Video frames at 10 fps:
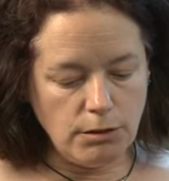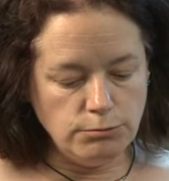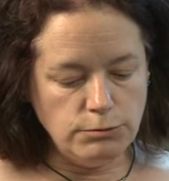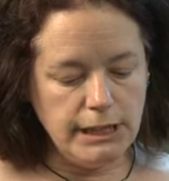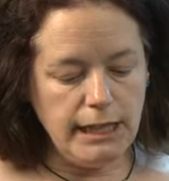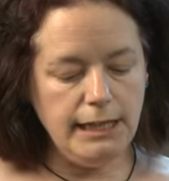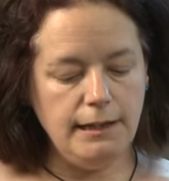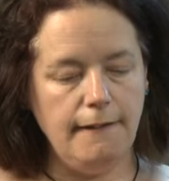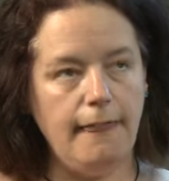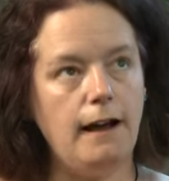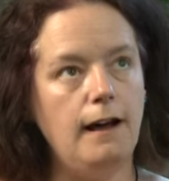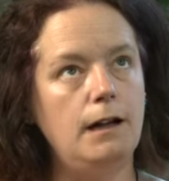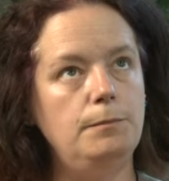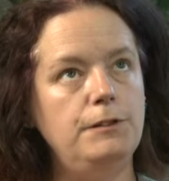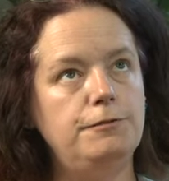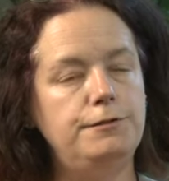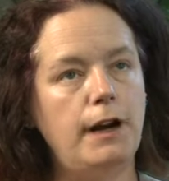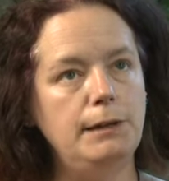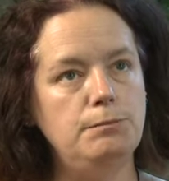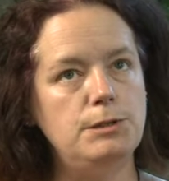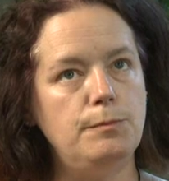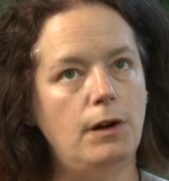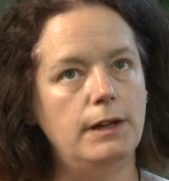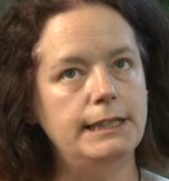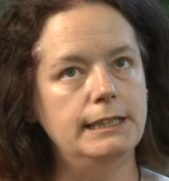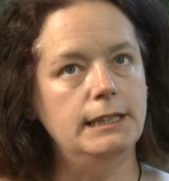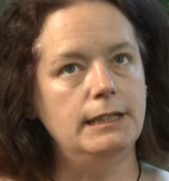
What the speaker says: really framed by